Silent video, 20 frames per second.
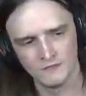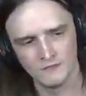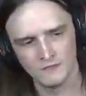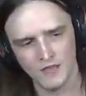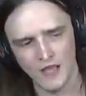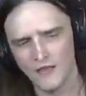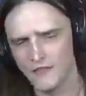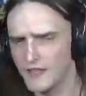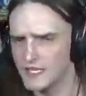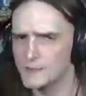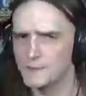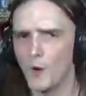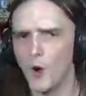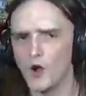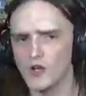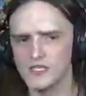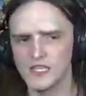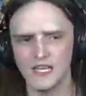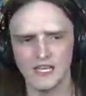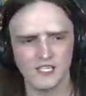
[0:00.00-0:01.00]
And this
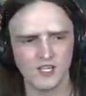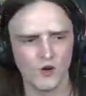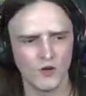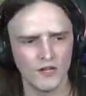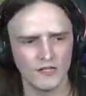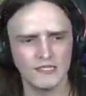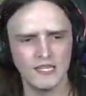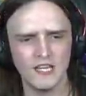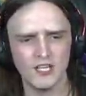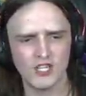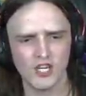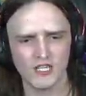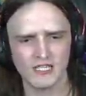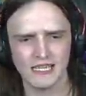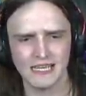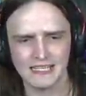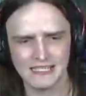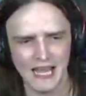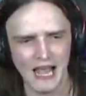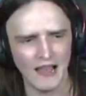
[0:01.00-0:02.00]
boss is going to teach us
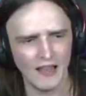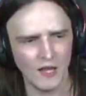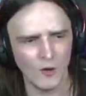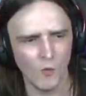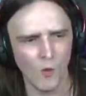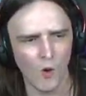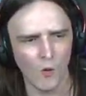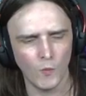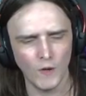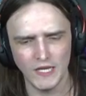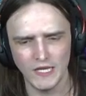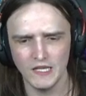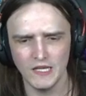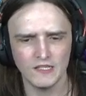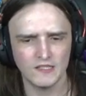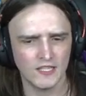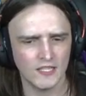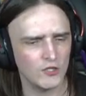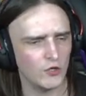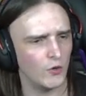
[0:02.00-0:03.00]
exactly what we need
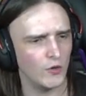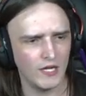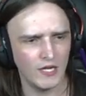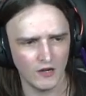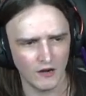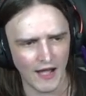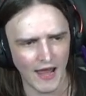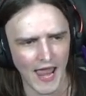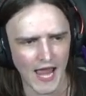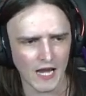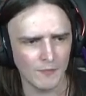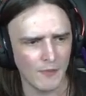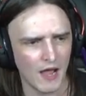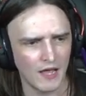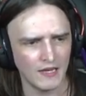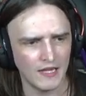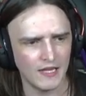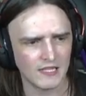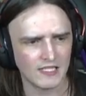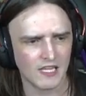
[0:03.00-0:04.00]
to do here.
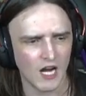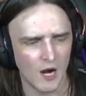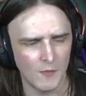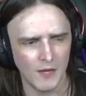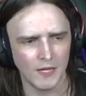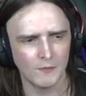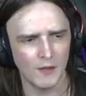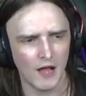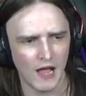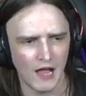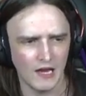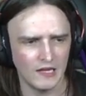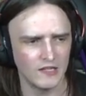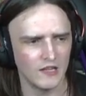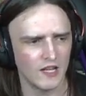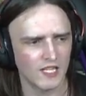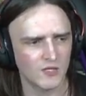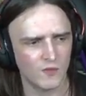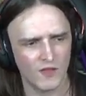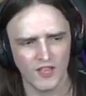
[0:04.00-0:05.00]
Eggman is coming behind
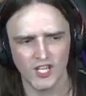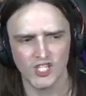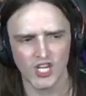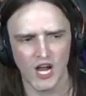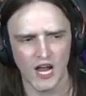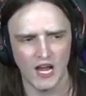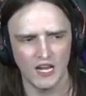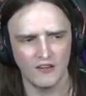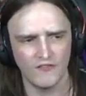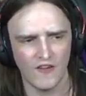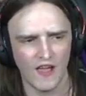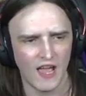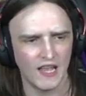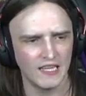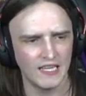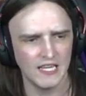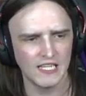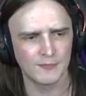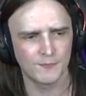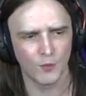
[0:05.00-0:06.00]
us with a giant fan.
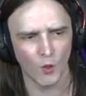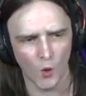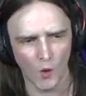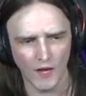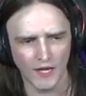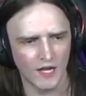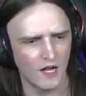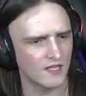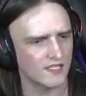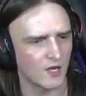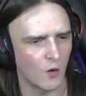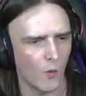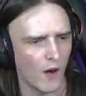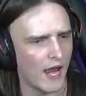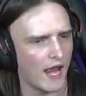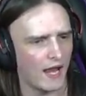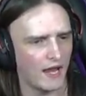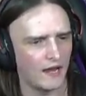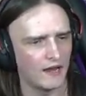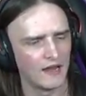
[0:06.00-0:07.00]
He's blowing us
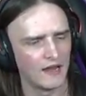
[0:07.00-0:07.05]
away.